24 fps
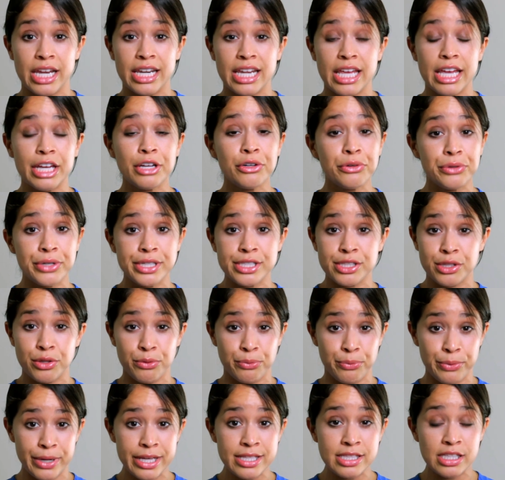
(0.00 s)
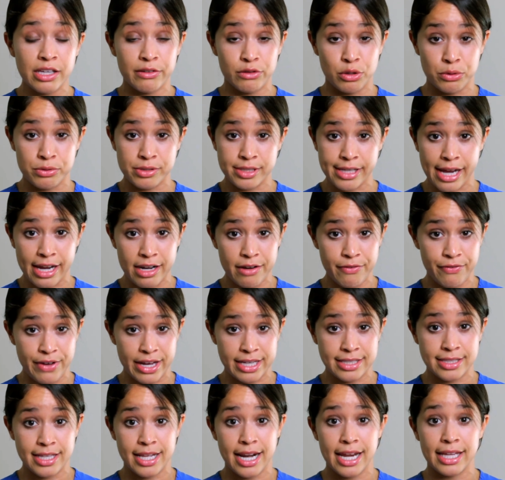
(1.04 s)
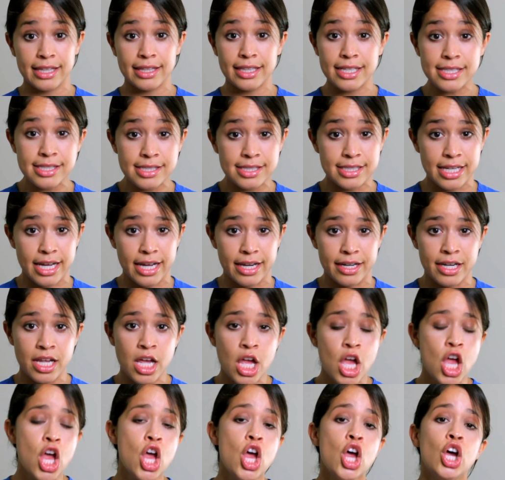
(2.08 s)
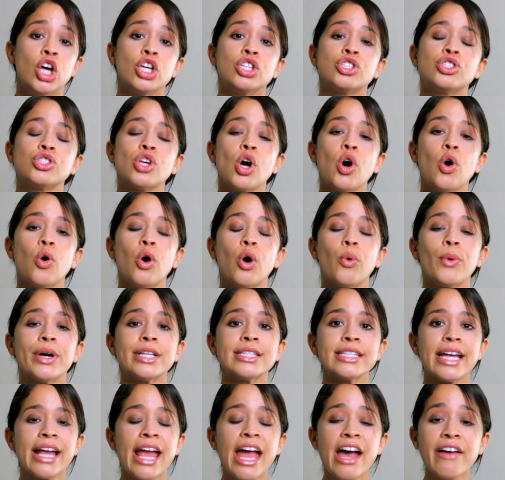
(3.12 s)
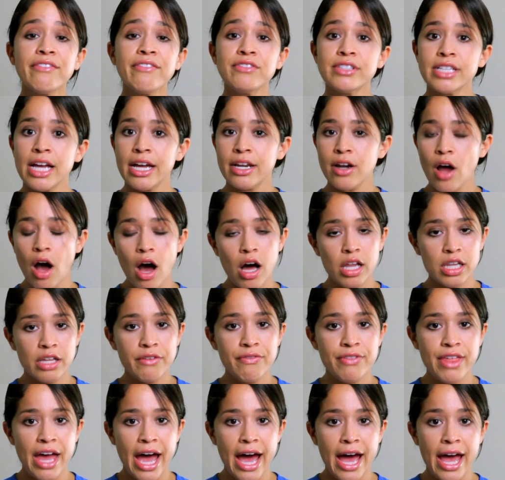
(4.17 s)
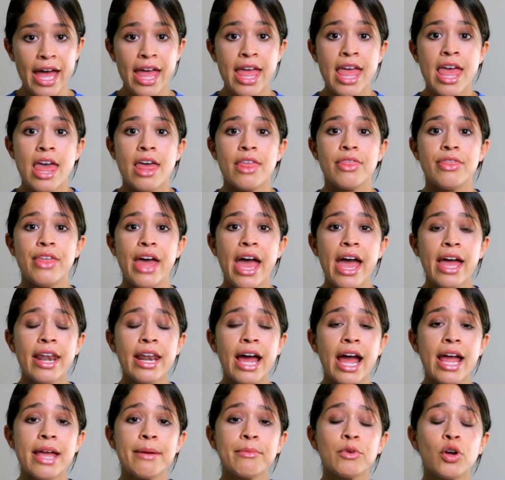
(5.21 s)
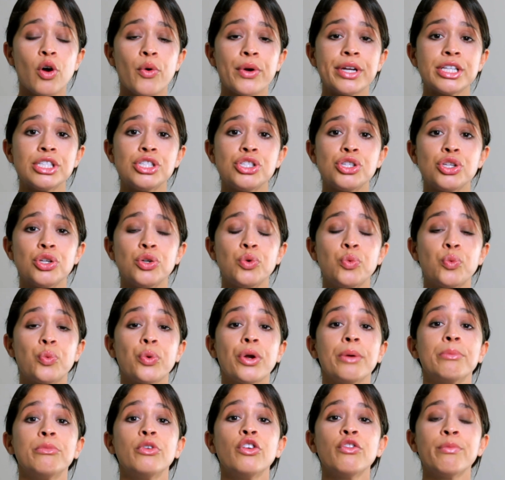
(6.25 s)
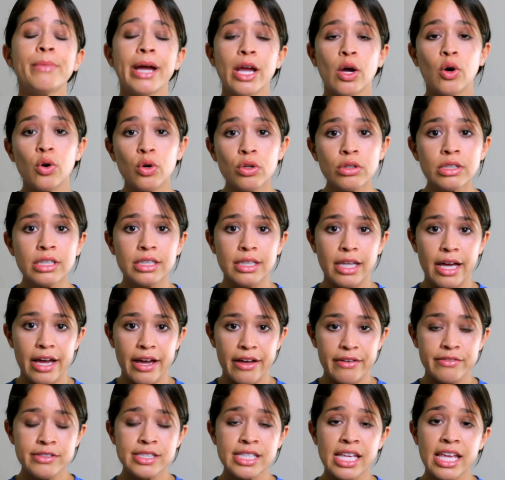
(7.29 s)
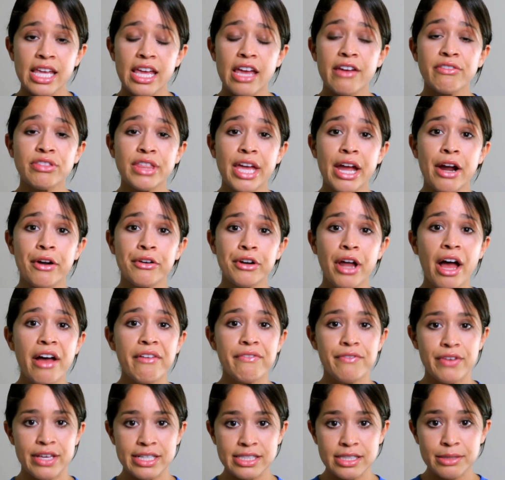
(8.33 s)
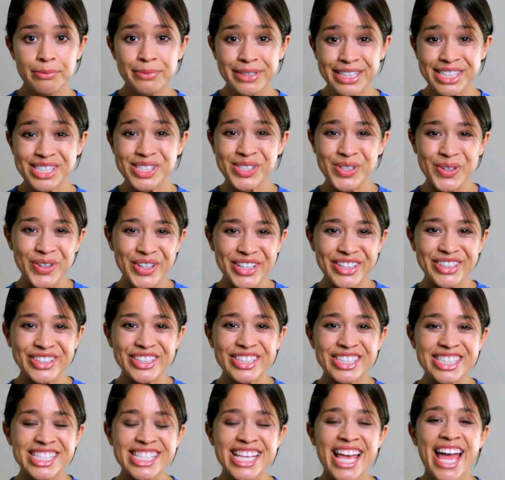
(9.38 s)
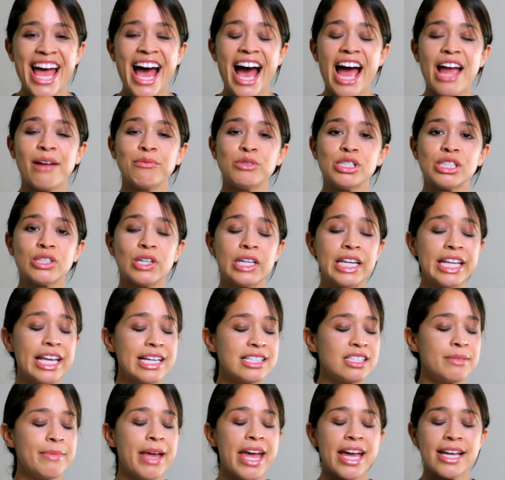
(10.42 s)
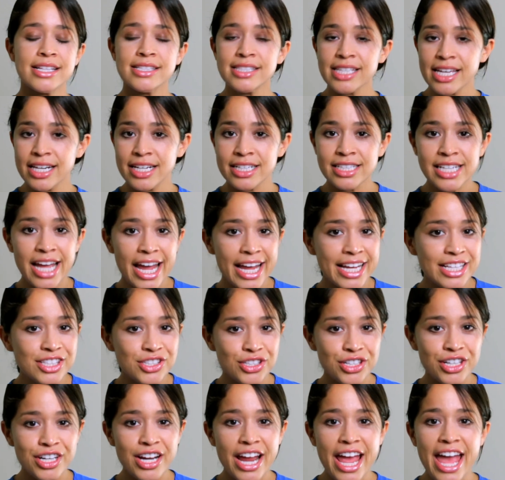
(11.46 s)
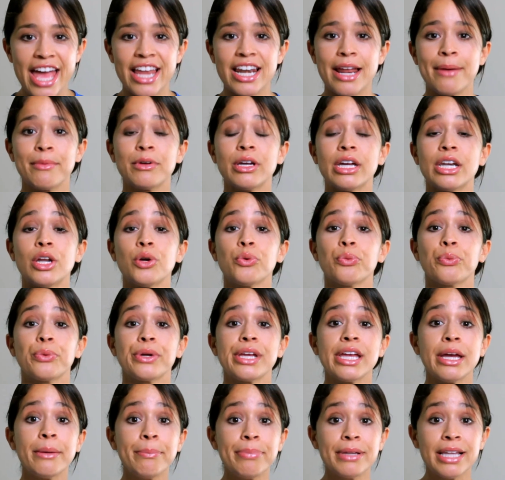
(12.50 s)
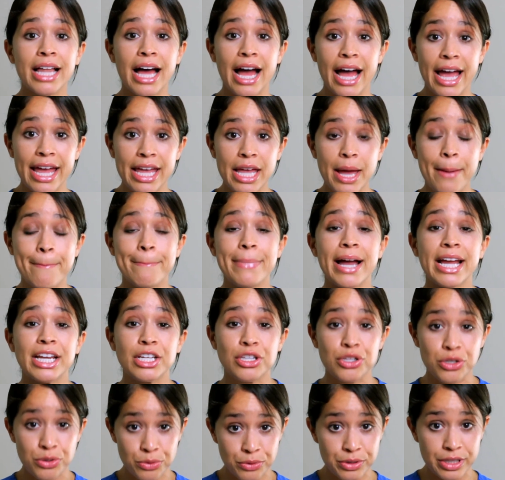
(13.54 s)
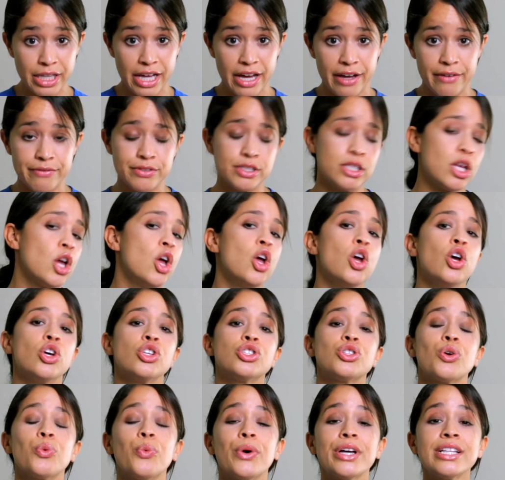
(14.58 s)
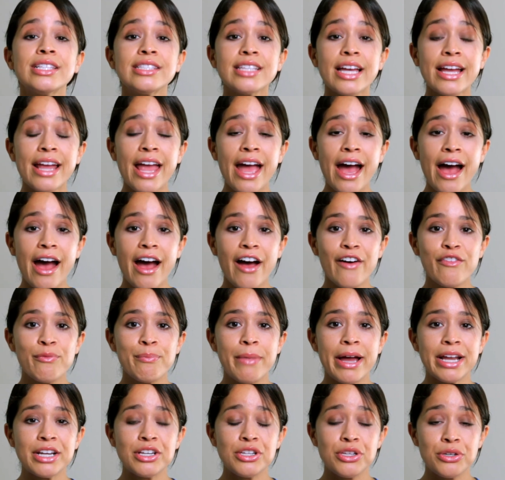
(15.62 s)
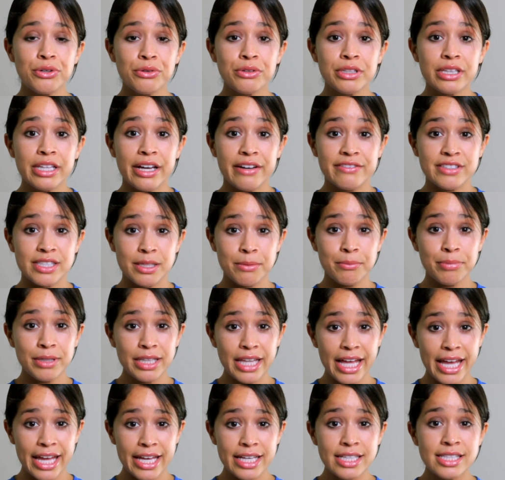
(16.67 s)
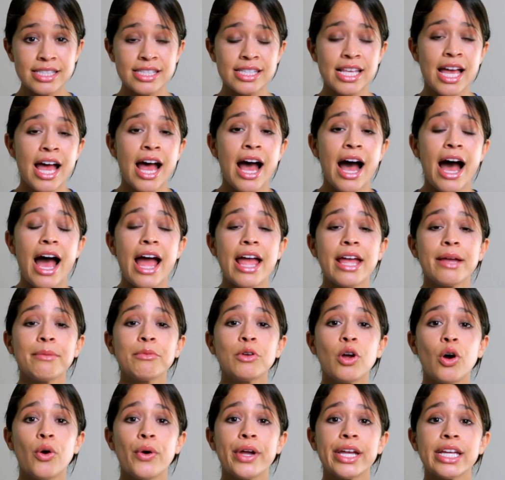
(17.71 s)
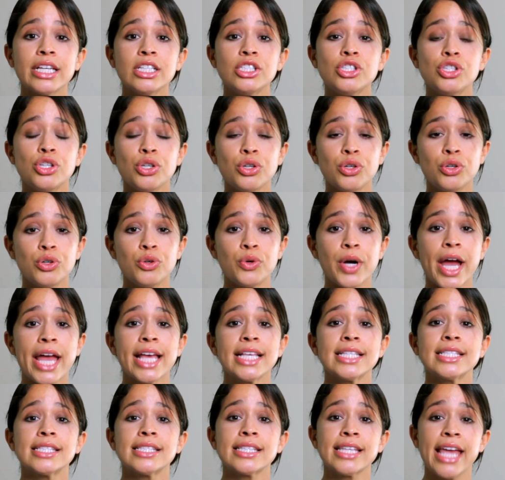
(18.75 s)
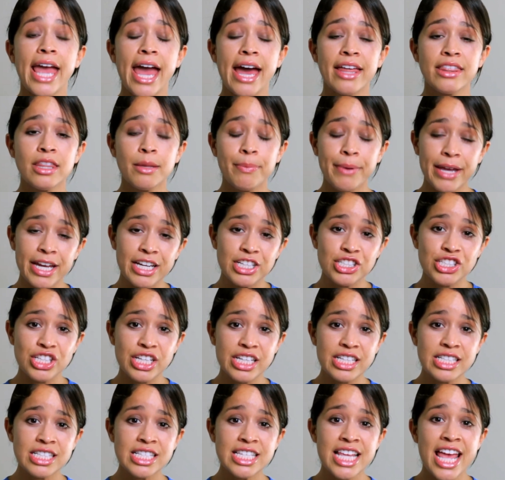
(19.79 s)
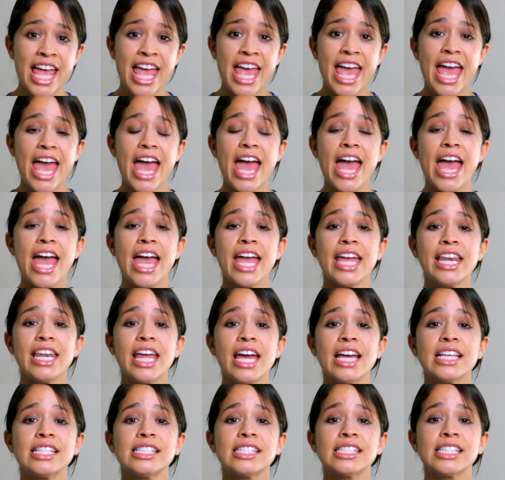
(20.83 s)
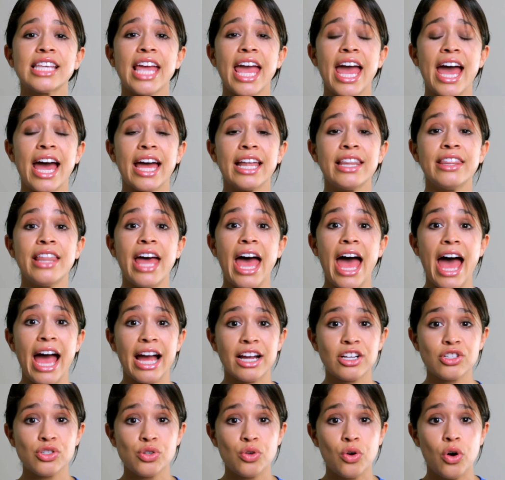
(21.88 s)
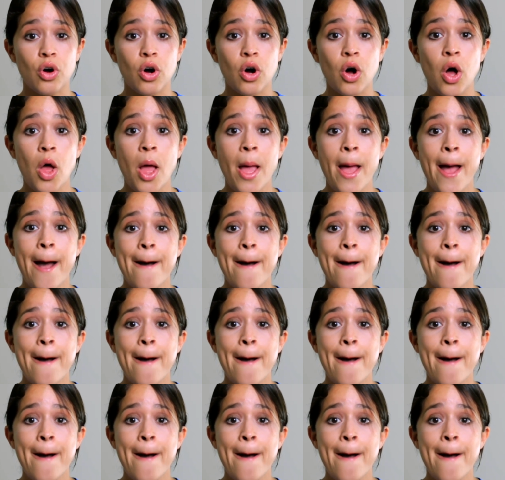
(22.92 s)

and increase the risk of those side effects that I listed. So once I have done all of that, then I am going to remove my old gloves. If they are not visibly soiled, I'm just gonna get some hand sanitizer and I'm gonna reapply my new gloves. So once I have my new gloves in place, I am going to scan the patient and scan the actual